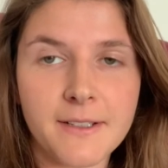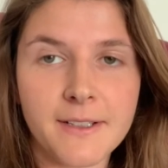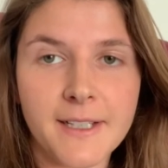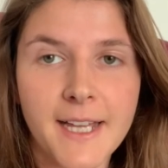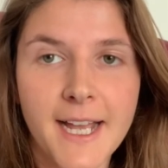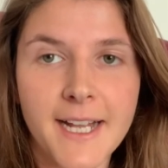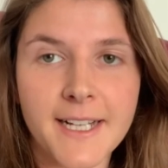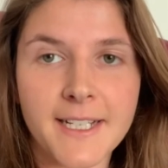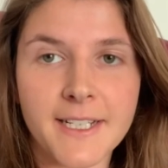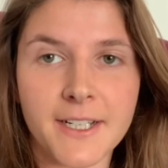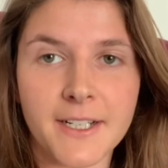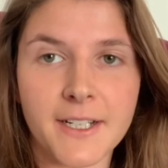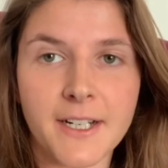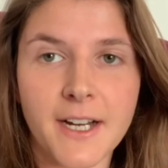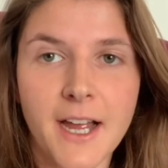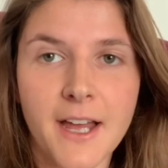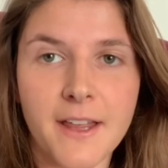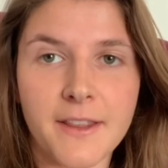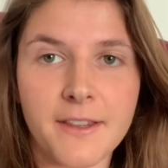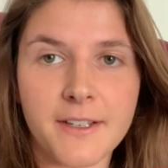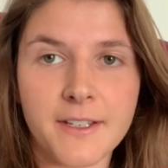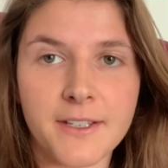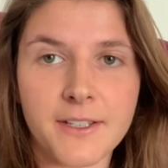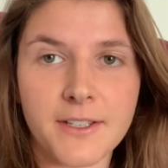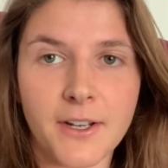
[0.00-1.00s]
letter
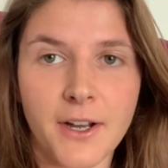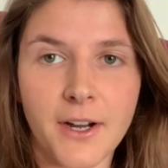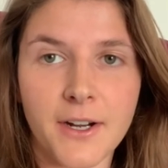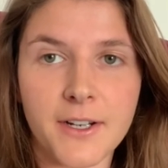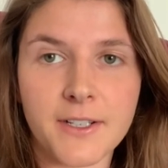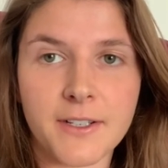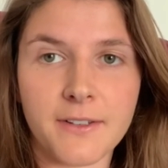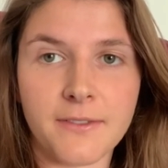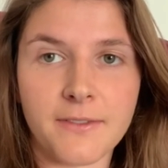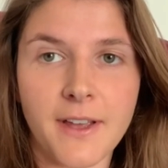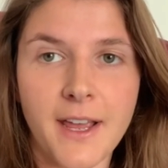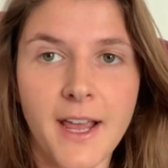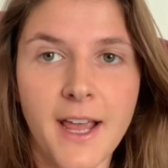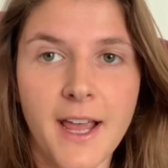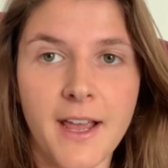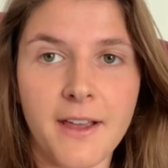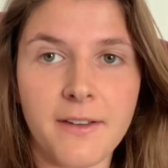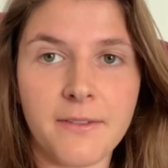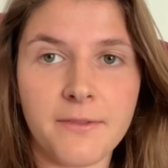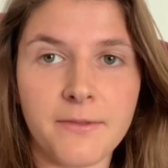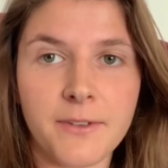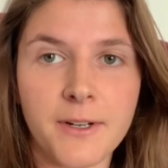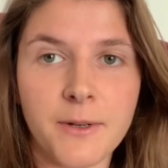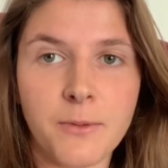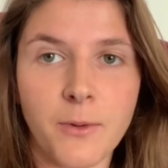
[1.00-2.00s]
at the start of
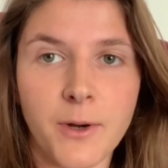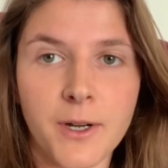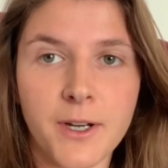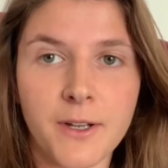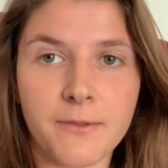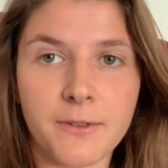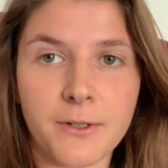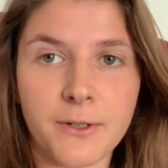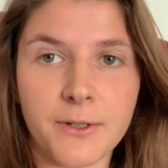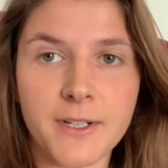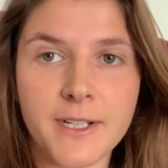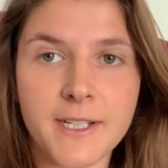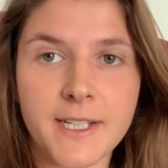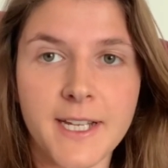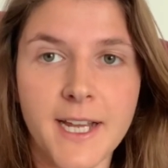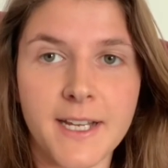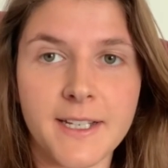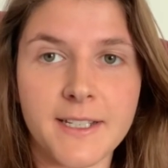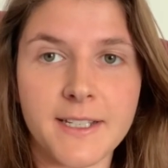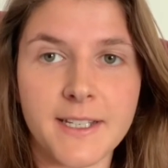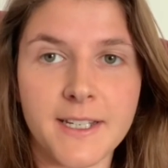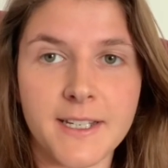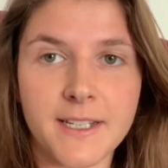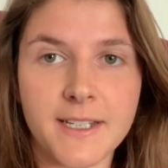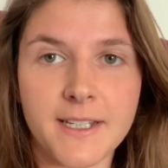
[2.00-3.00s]
every one of your
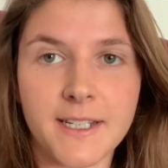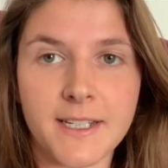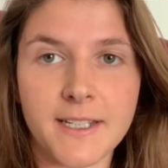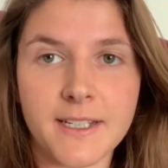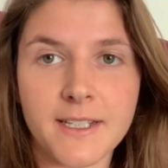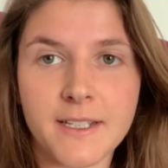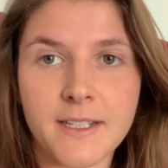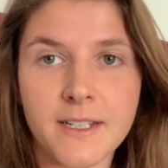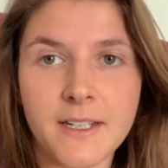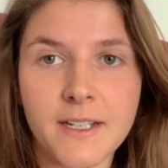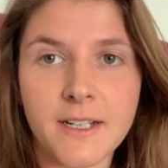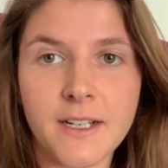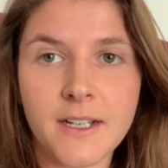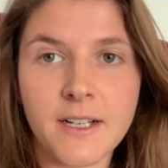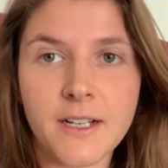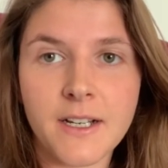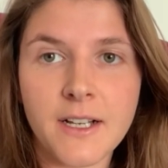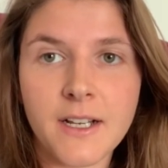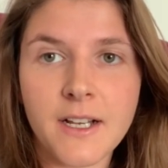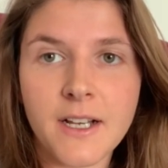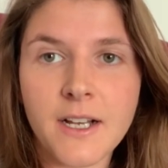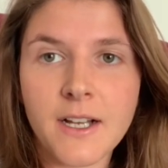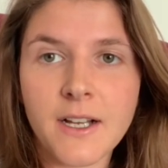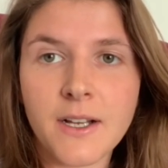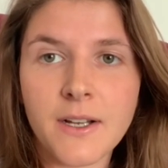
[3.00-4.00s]
sentences.
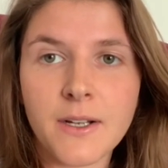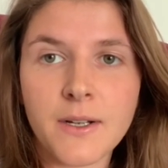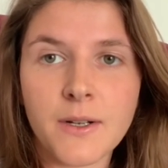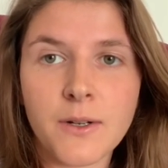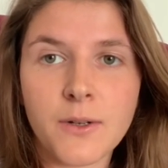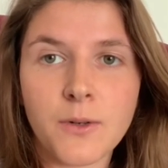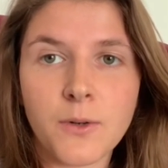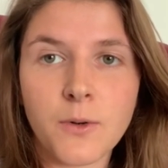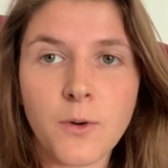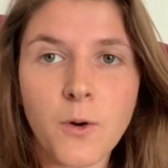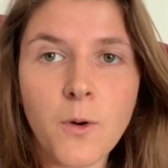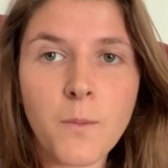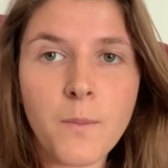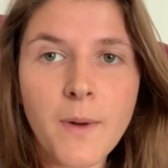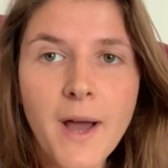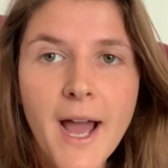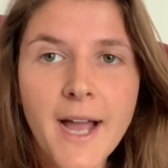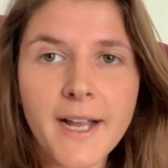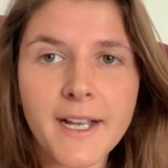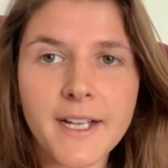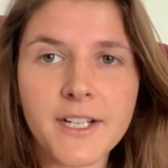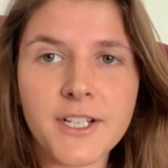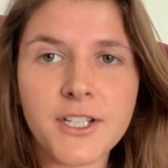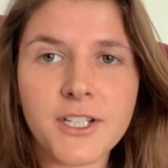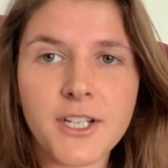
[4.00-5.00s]
Go
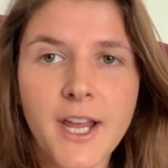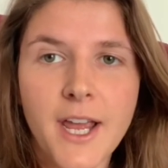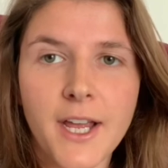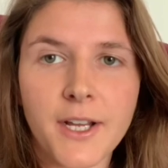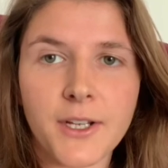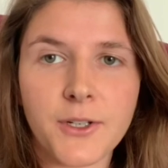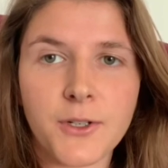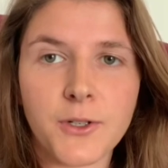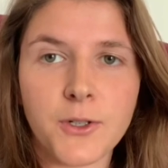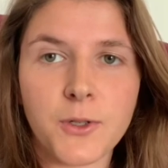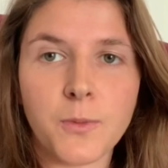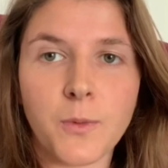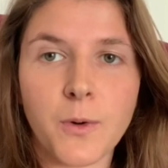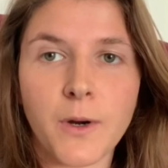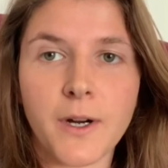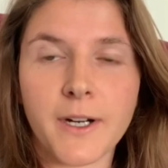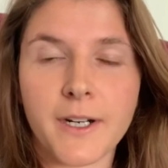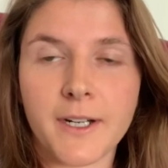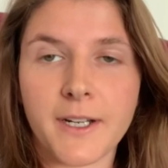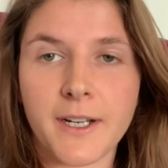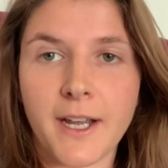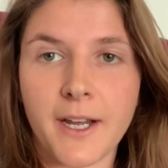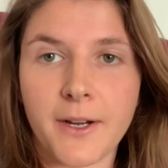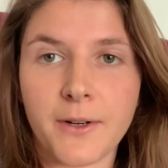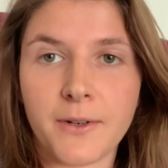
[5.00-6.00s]
back and check your
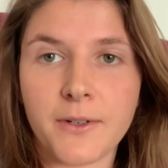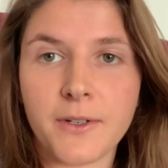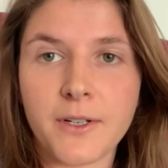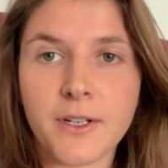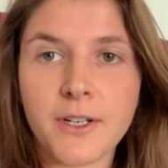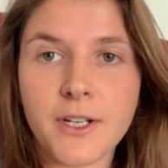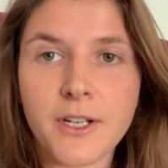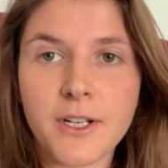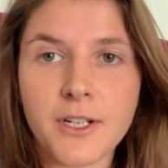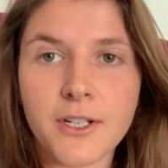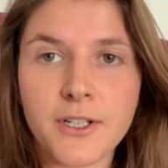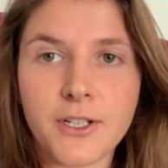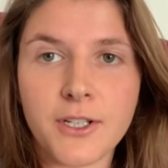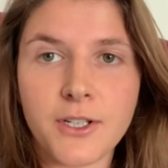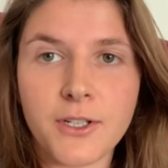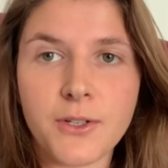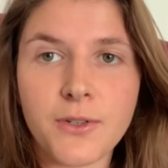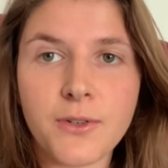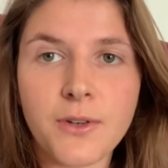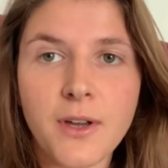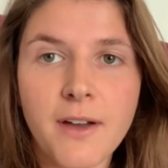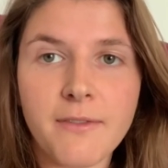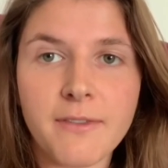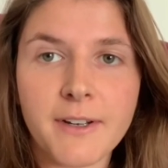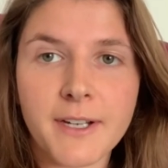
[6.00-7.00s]
work now. Do
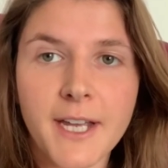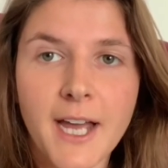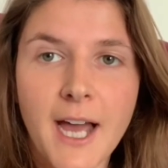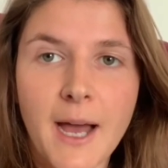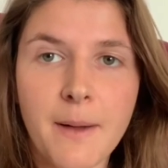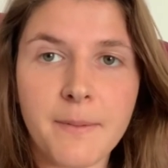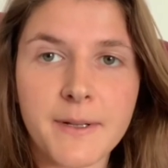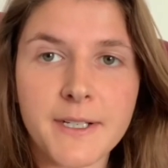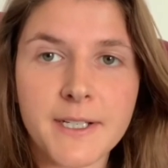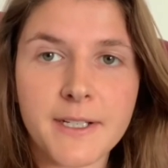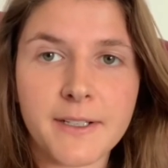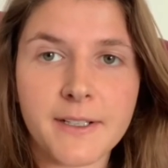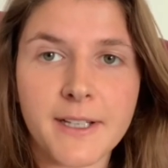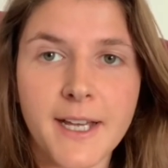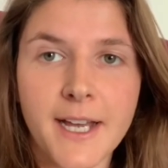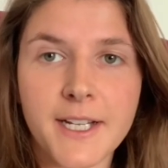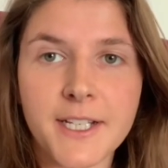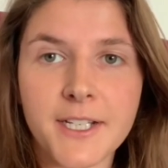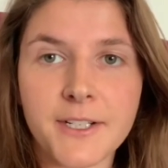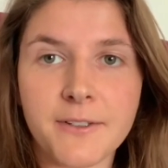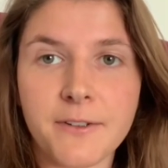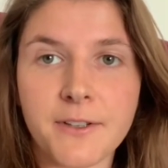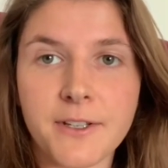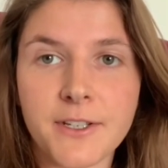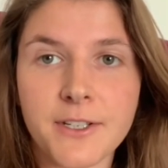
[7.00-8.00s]
you have a capital
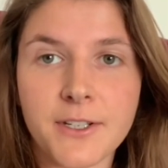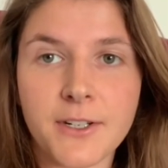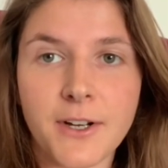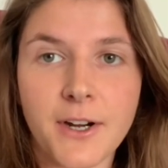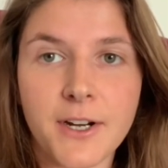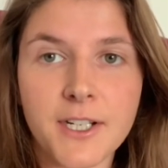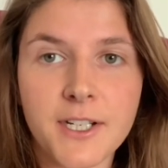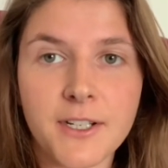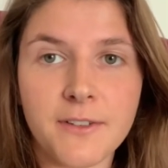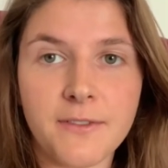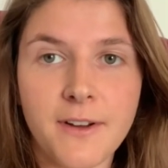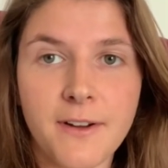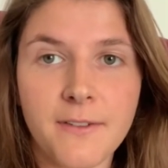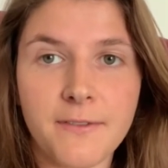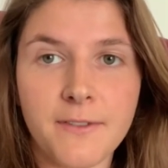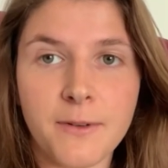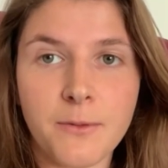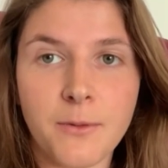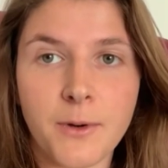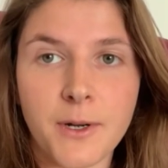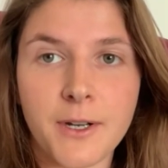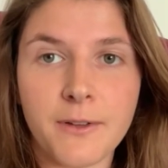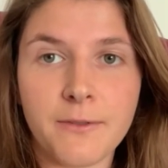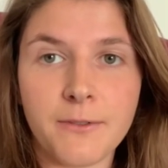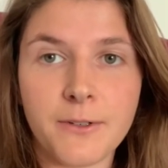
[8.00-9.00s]
letter at the start of every
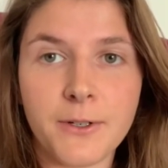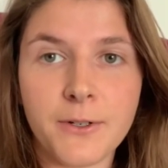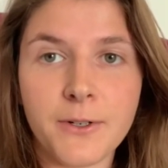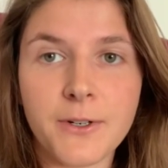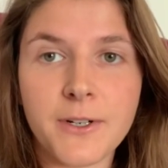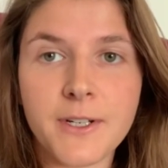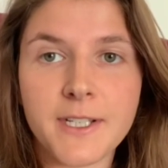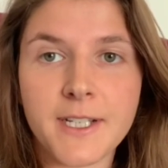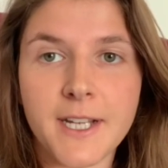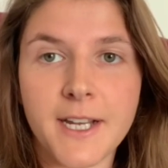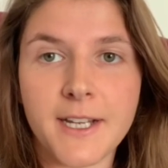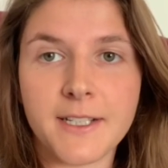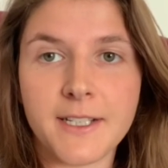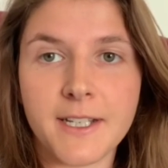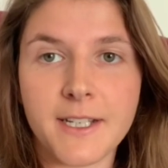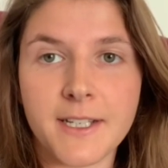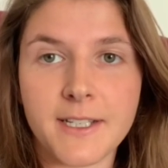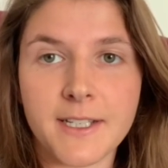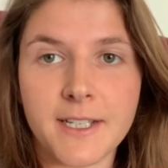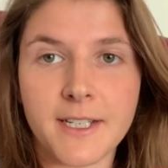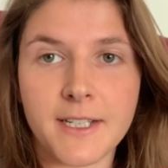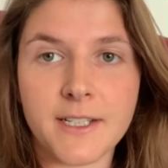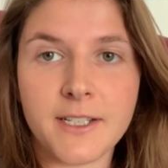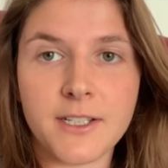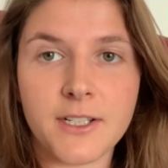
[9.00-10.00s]
one of your
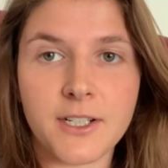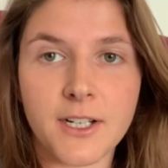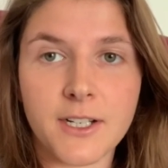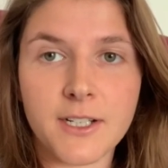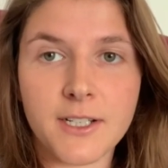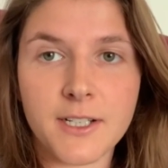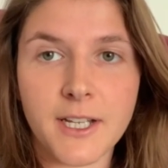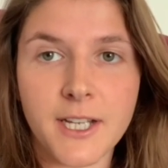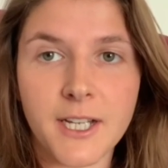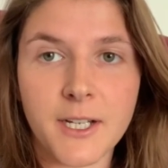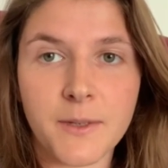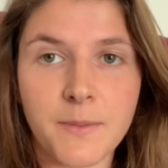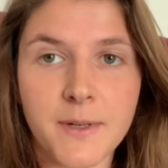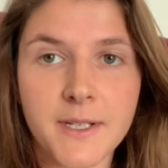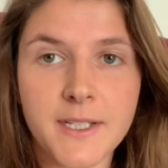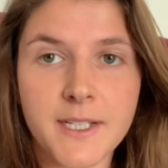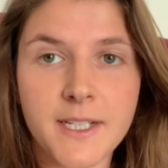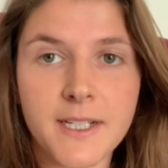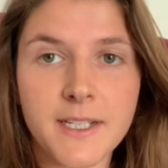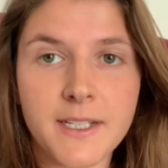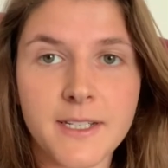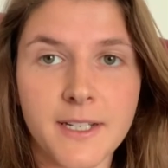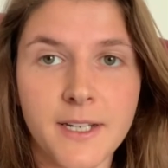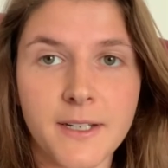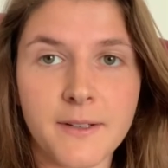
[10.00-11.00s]
sentences, just like Miss
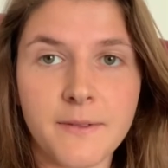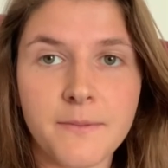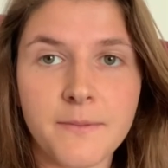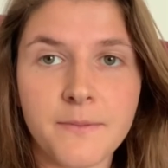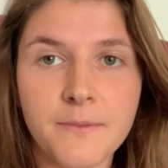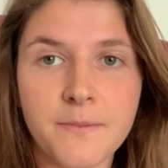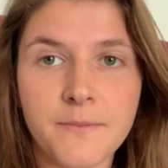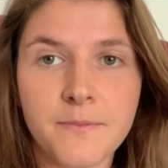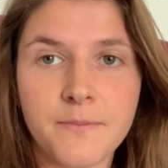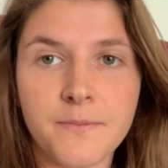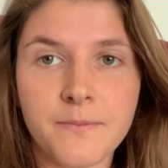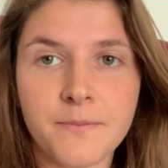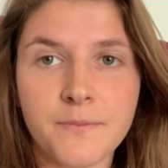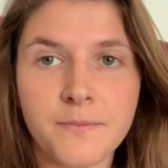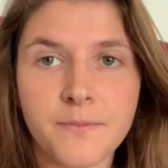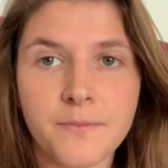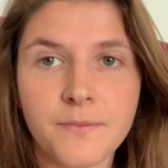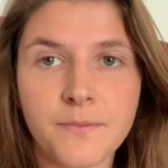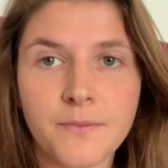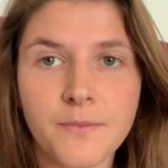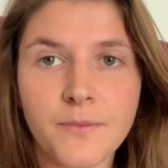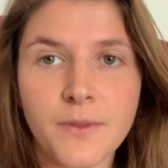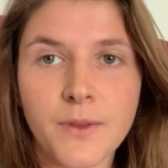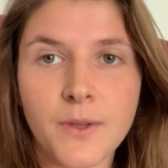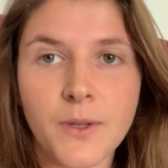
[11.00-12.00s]
Easton?
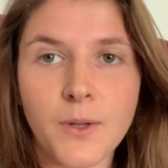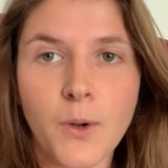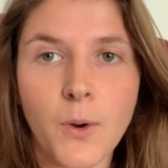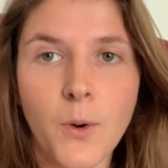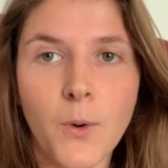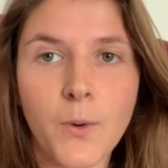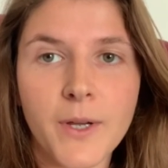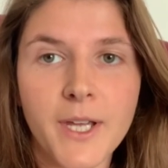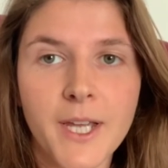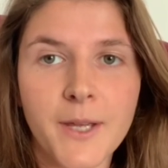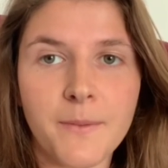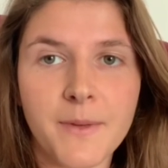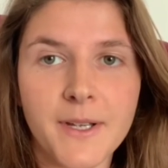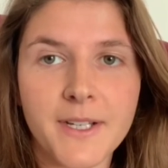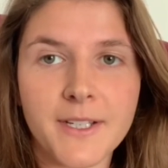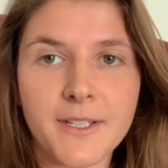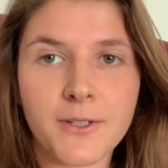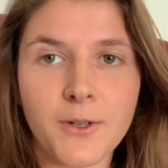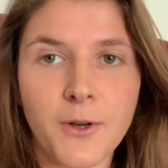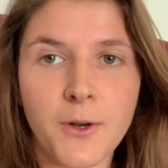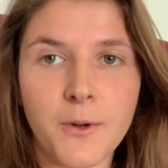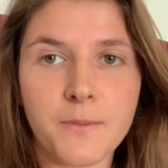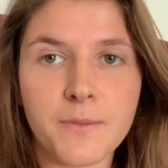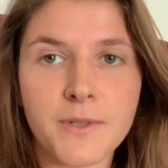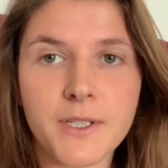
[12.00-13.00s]
Okay, Miss
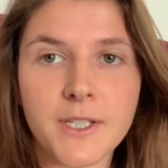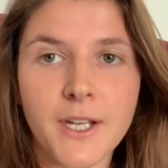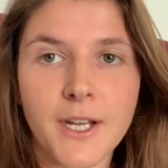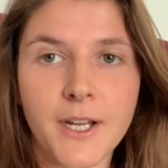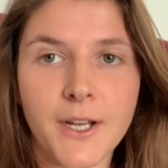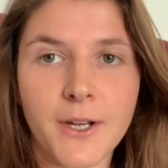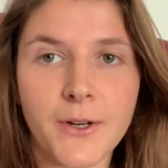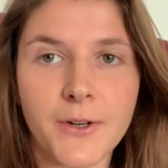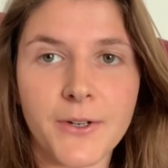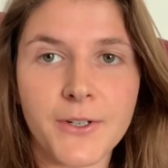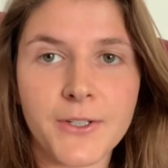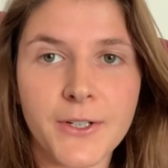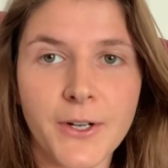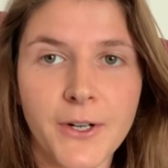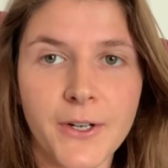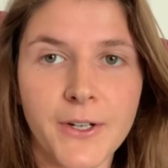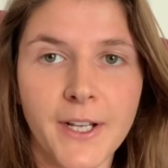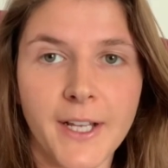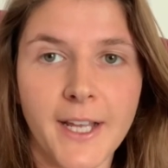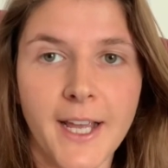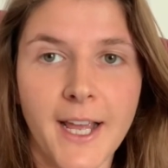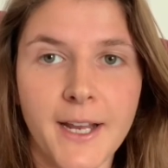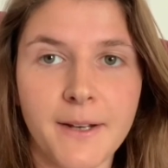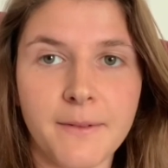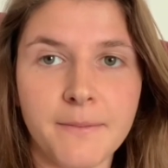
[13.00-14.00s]
Toms, your
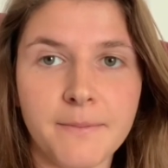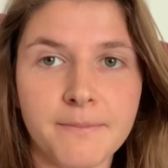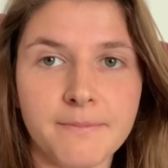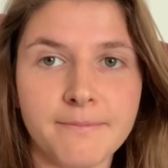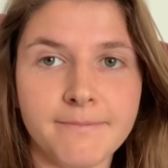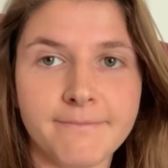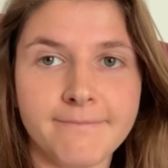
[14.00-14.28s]
turn again.